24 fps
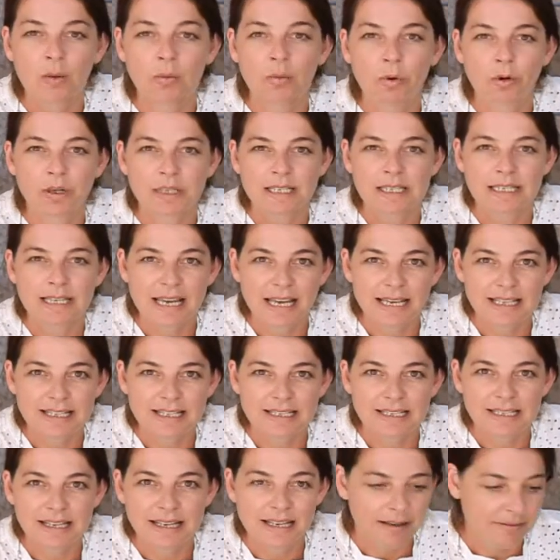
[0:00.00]
water
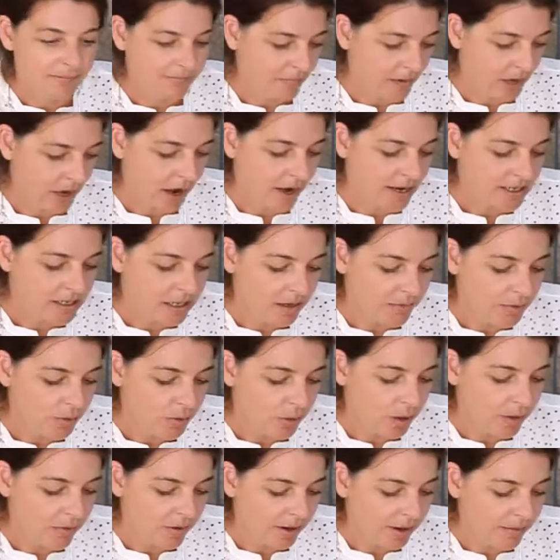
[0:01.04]
scarcity,
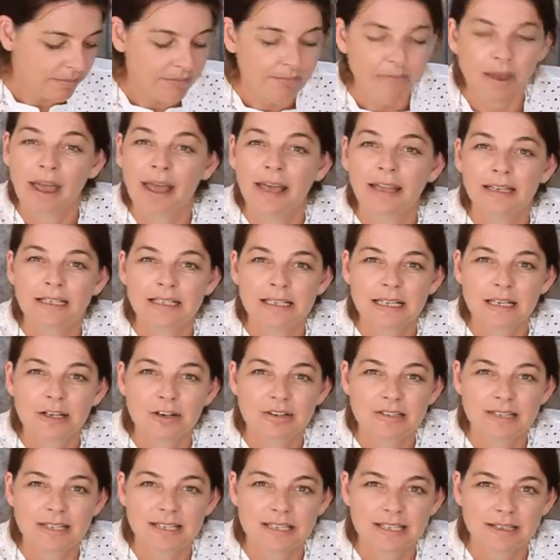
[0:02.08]
IWRM, and
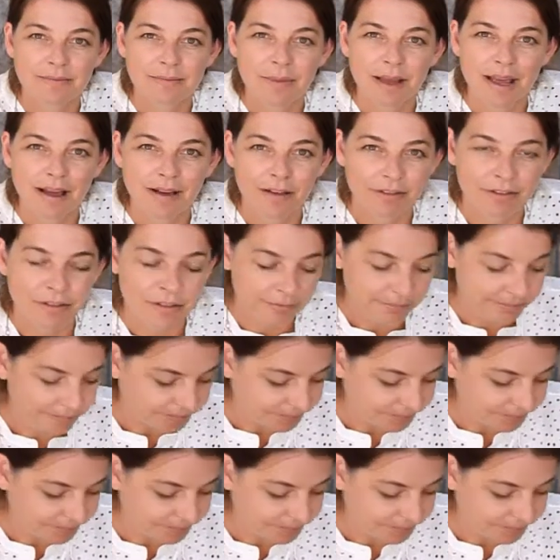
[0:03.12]
ecosystem health.